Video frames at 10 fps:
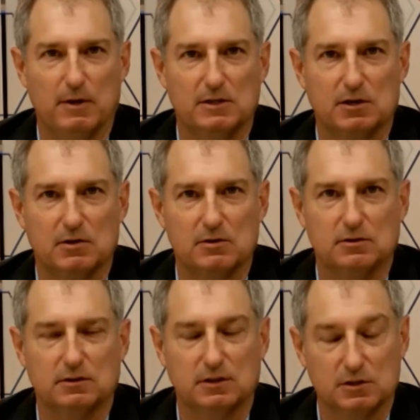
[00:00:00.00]
of the big
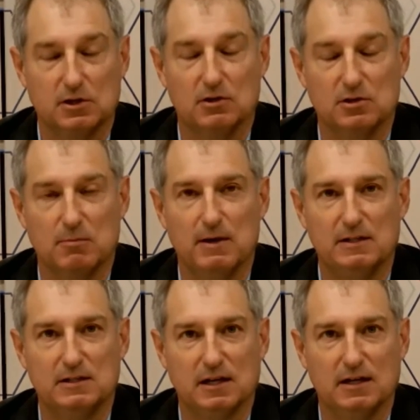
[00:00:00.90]
concerns of the
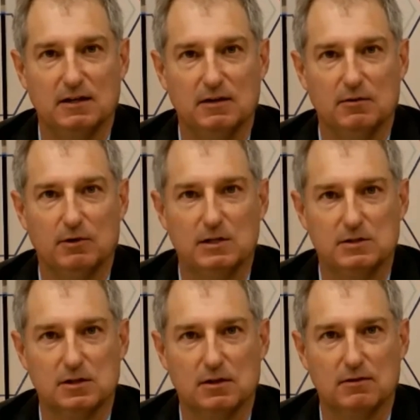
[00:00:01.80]
Big Ten and the
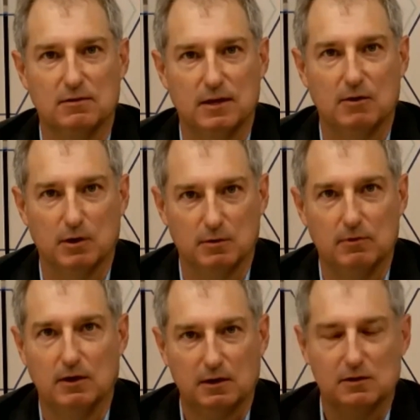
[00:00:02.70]
reasons that they were
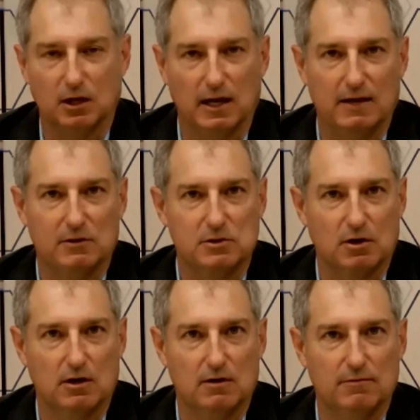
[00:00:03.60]
delaying the
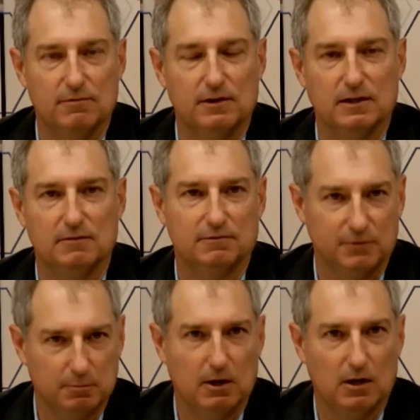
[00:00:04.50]
start of uh,
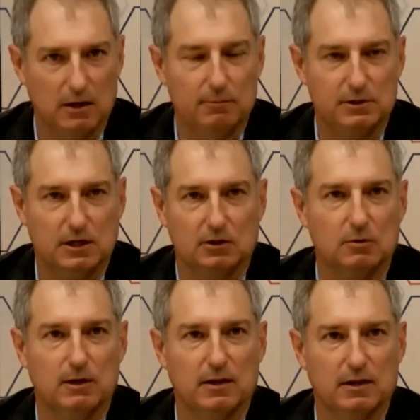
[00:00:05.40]
football in
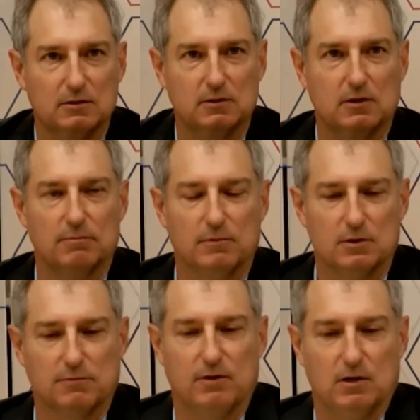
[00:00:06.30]
particular, but I think
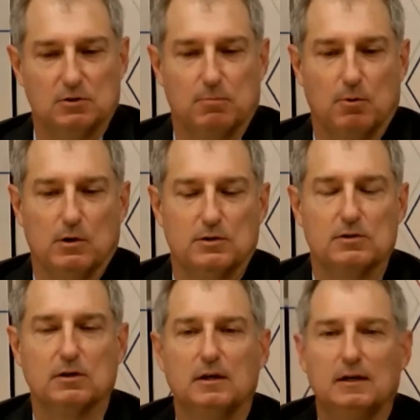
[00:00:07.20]
there's fall
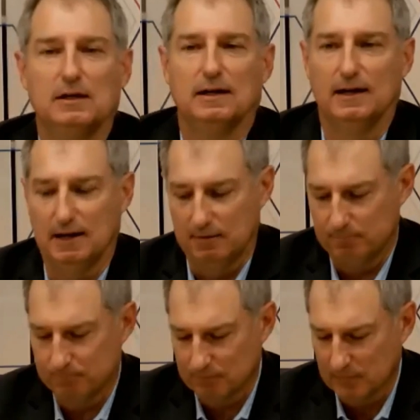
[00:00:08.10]
sports.
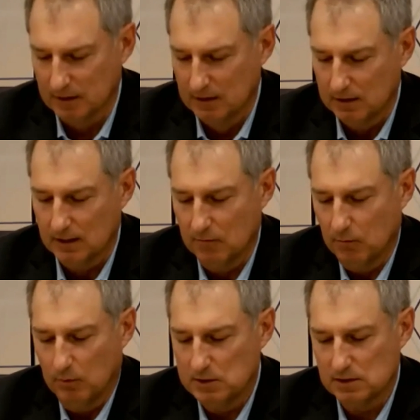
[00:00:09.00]
Um,
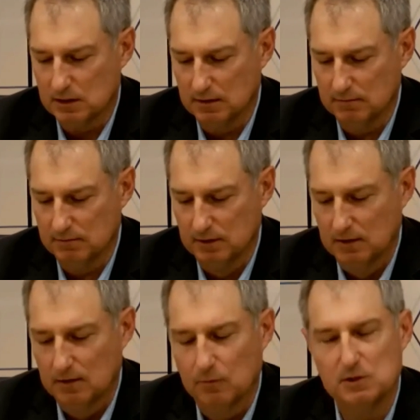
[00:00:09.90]
what's the
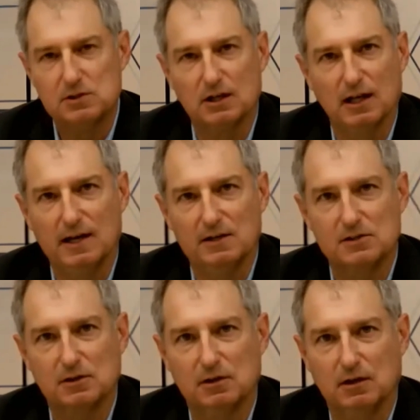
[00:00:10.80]
what's the
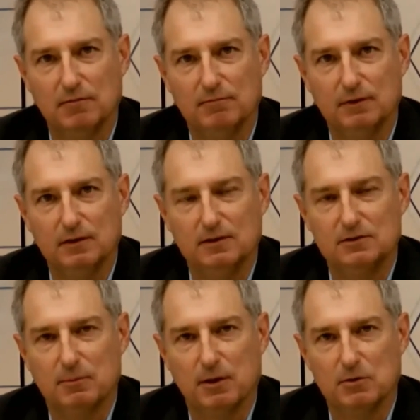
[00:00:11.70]
latest on
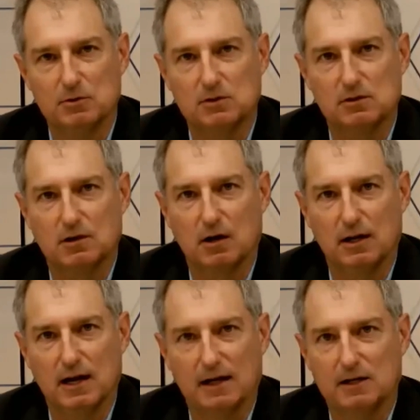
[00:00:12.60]
some of those
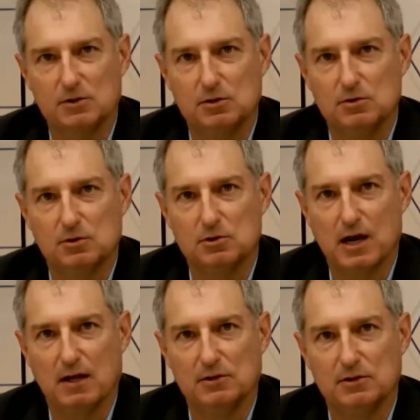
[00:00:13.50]
cardiac issues or
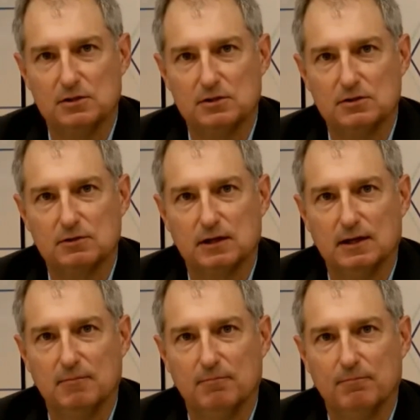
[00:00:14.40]
challenges
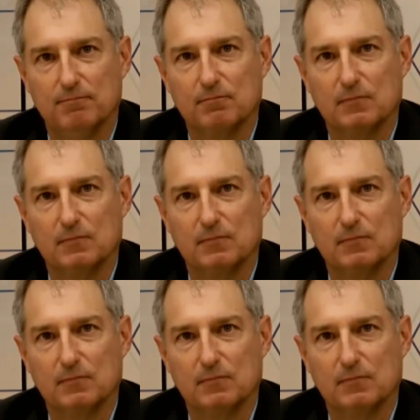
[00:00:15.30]
um,